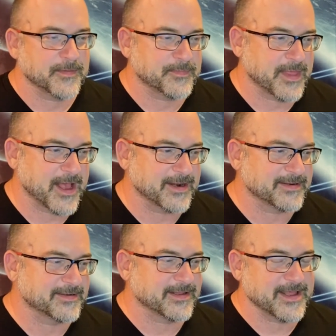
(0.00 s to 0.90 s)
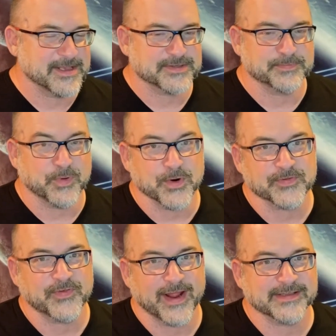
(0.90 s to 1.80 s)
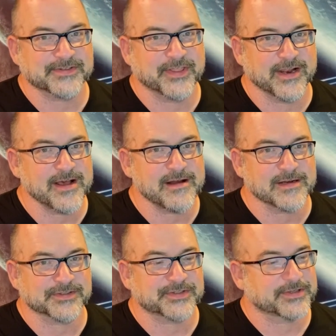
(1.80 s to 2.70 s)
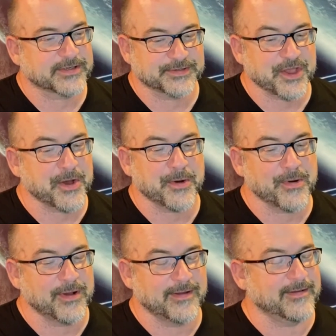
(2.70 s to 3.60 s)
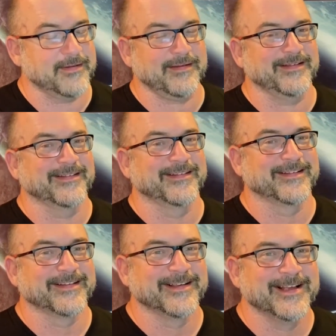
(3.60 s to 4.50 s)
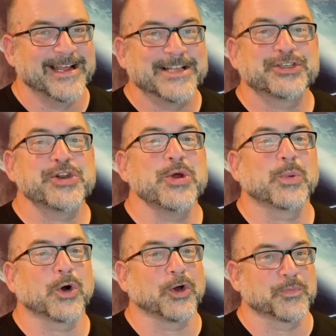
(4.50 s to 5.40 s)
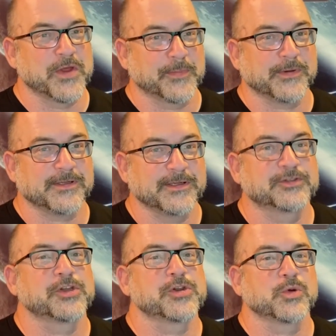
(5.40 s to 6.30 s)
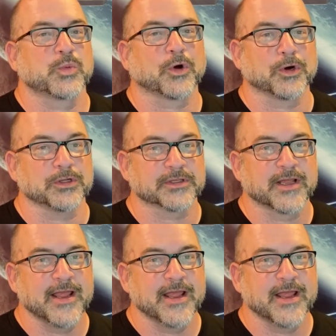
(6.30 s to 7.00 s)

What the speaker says: that is more advanced than ours. So it's a new world, people. It's a new world.